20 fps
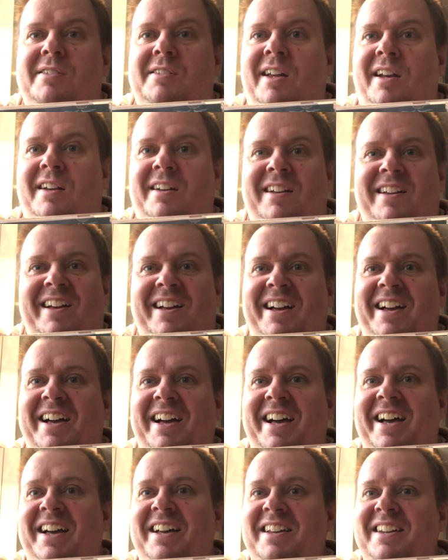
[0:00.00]
and
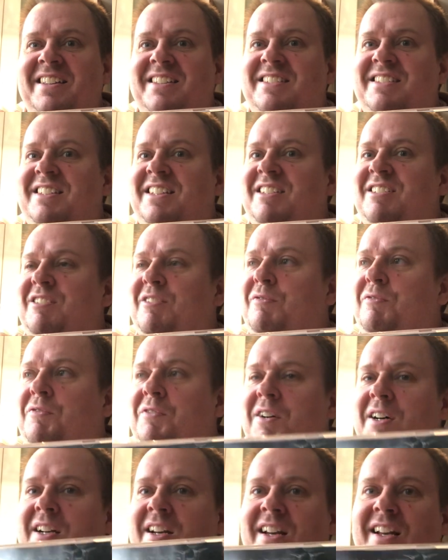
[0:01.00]
it's such a
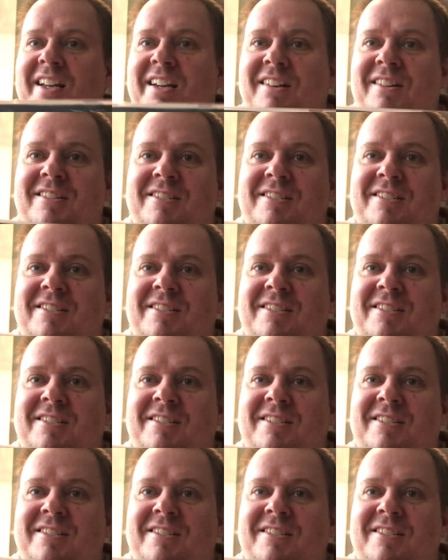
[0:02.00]
fun little